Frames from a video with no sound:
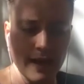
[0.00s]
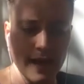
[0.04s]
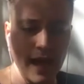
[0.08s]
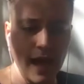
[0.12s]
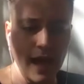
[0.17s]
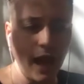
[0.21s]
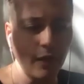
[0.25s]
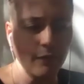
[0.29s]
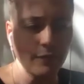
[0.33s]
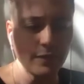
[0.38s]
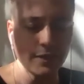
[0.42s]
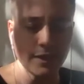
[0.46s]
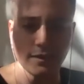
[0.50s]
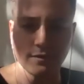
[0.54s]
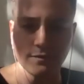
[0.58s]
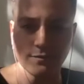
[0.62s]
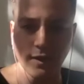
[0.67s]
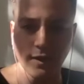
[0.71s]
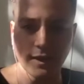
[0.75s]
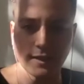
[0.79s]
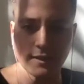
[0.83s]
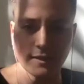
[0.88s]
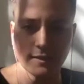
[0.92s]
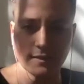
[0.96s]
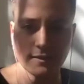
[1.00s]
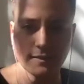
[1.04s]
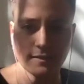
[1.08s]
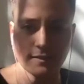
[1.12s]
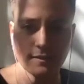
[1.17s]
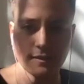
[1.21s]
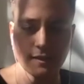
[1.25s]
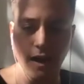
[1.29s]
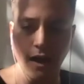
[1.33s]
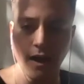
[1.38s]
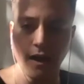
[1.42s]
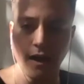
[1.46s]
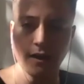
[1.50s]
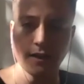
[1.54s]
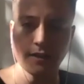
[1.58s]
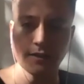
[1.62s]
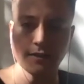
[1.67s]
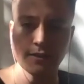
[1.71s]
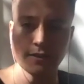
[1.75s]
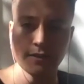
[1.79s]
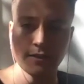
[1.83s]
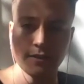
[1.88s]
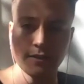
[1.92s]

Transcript: haven't invited God